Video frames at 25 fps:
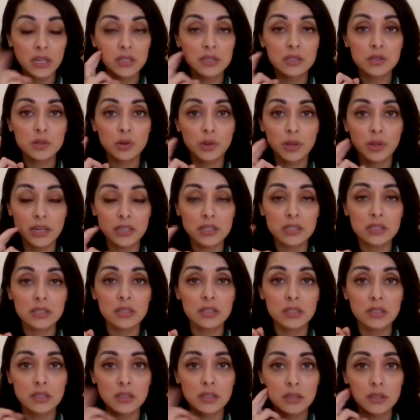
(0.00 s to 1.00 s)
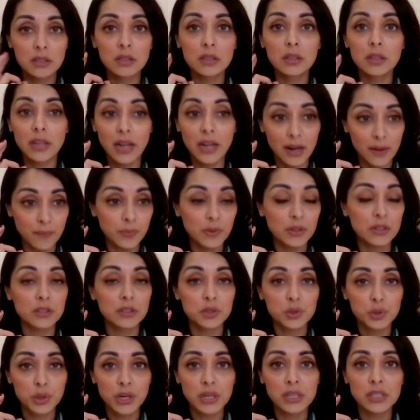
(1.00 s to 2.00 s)
So that's the
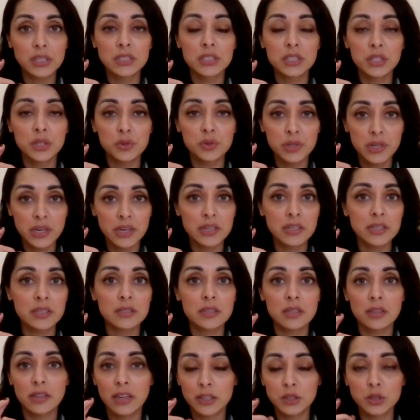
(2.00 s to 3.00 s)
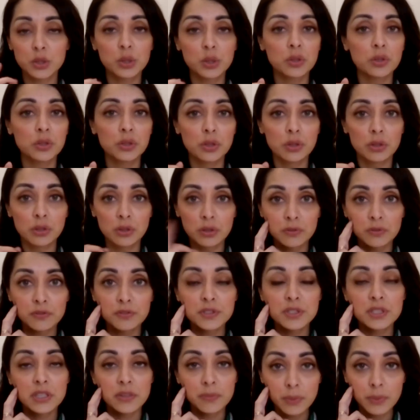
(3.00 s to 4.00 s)
transcutaneous electrical nerve
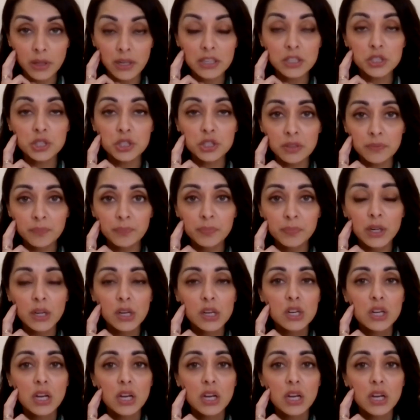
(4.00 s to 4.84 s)
stimulation.